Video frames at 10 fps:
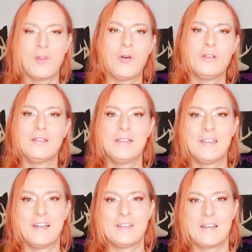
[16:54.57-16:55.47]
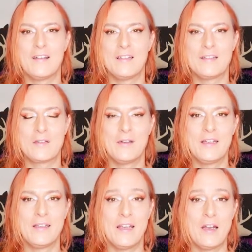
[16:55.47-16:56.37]
All the details are at the
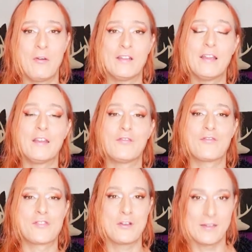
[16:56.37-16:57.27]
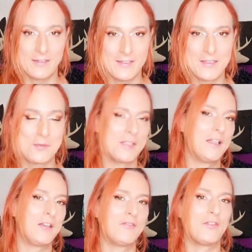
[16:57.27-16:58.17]
screen at the end. I want to thank you for sharing this One, I want to
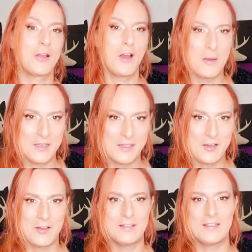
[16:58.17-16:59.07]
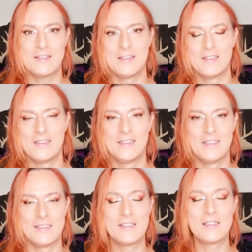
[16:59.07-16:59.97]
thank you for commenting on this.
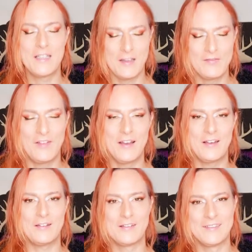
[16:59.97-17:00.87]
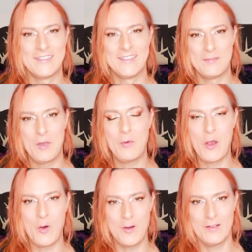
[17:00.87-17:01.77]
This is Nia Fyler. May
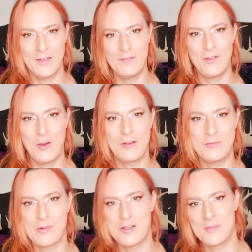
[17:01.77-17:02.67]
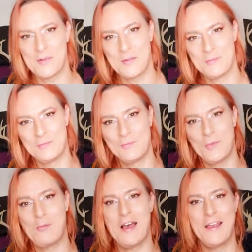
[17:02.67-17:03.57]
we all live long and prosper.
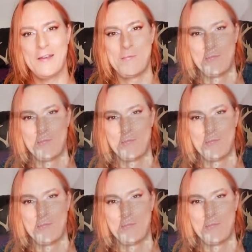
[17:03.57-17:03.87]
Bye-bye.